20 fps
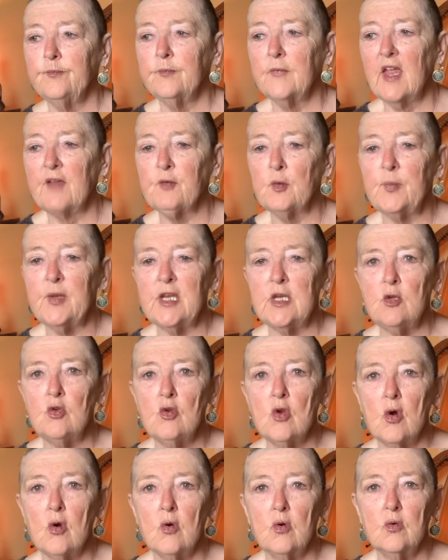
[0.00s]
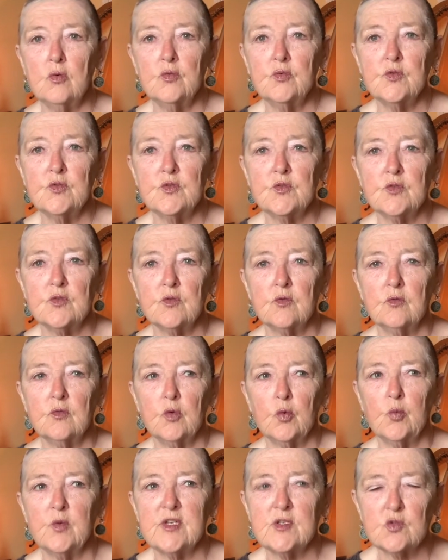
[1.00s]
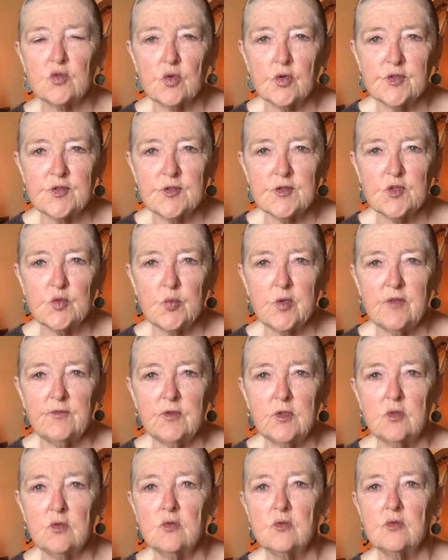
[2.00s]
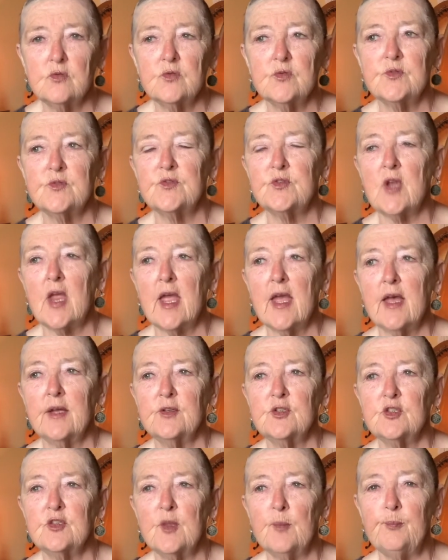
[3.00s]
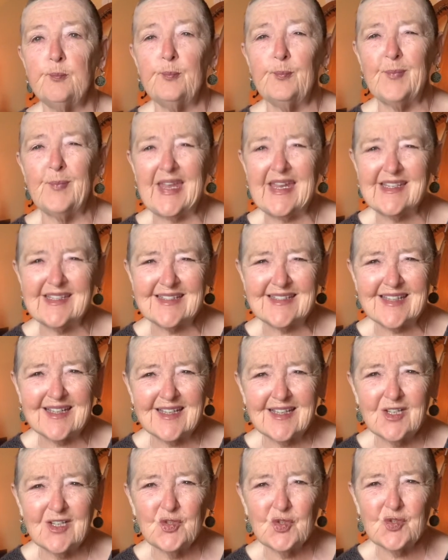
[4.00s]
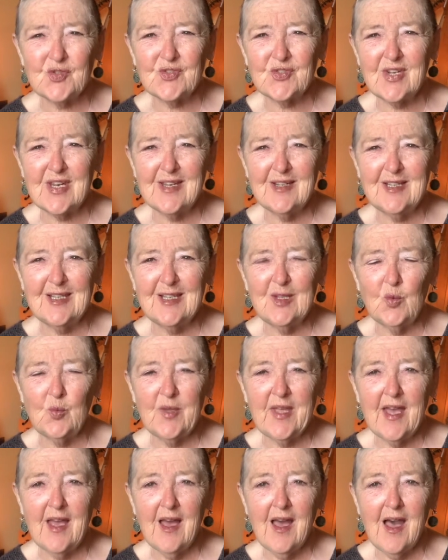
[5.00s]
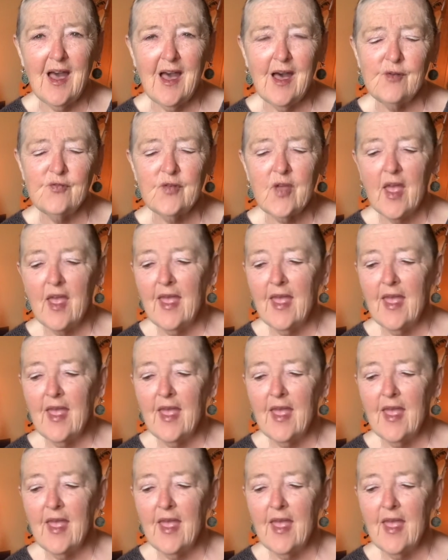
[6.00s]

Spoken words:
everybody knows the resources we've used and the basic understanding that we have.